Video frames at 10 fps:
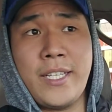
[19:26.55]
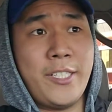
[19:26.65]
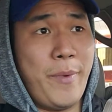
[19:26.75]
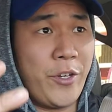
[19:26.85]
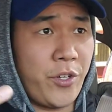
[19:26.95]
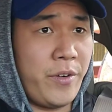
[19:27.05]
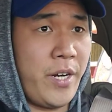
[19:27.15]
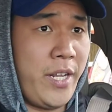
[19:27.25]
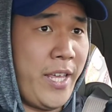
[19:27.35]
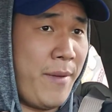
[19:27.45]
that's major
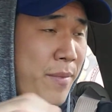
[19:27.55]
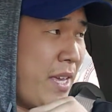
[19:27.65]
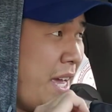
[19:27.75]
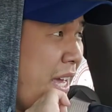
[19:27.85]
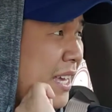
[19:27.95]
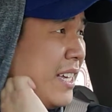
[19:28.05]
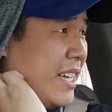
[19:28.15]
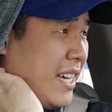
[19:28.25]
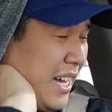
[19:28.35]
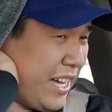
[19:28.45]
going on in the
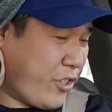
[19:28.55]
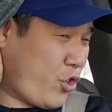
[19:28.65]
NBA, uh,